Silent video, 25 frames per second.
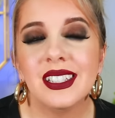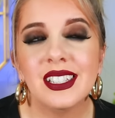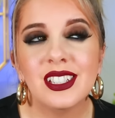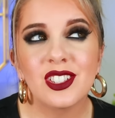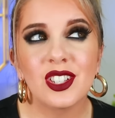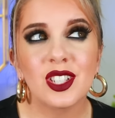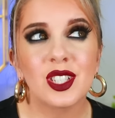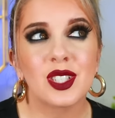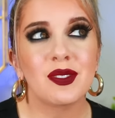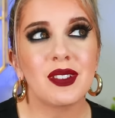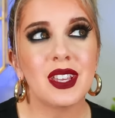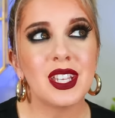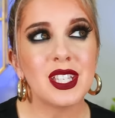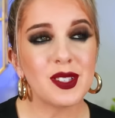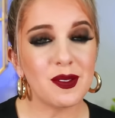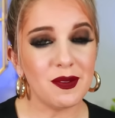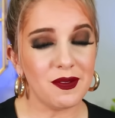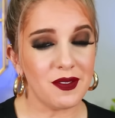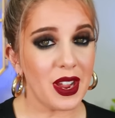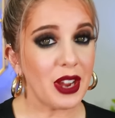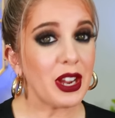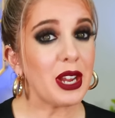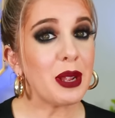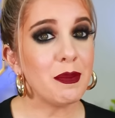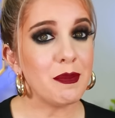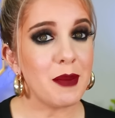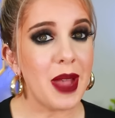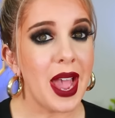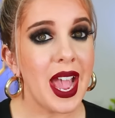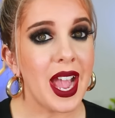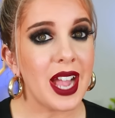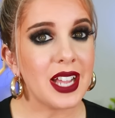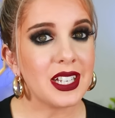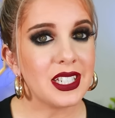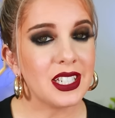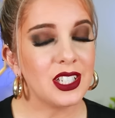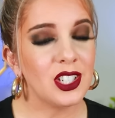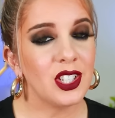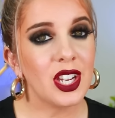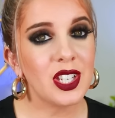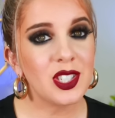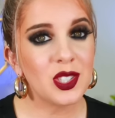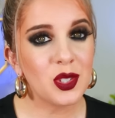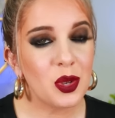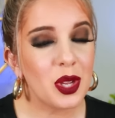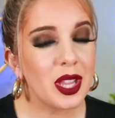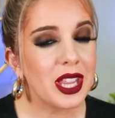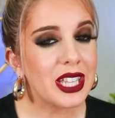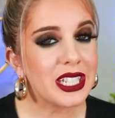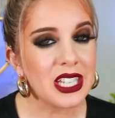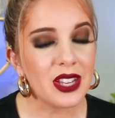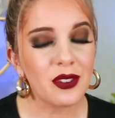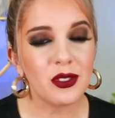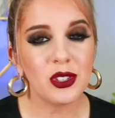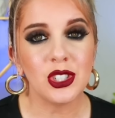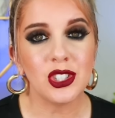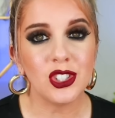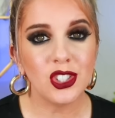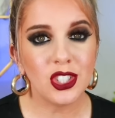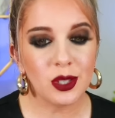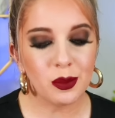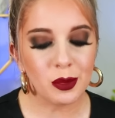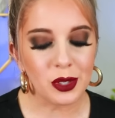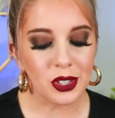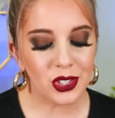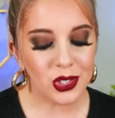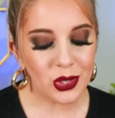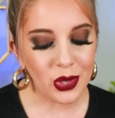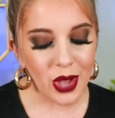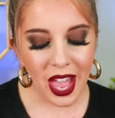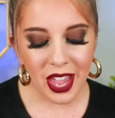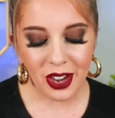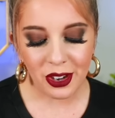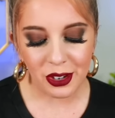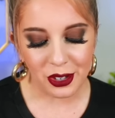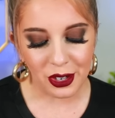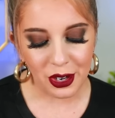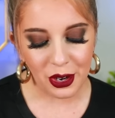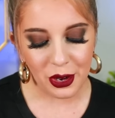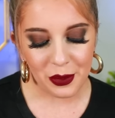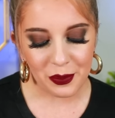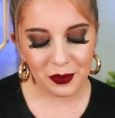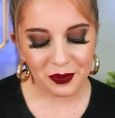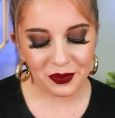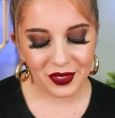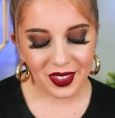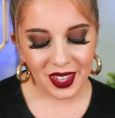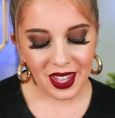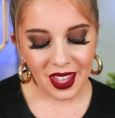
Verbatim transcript: It's just, it's very matte. And you guys know I like to have a good shimmer, so I don't know.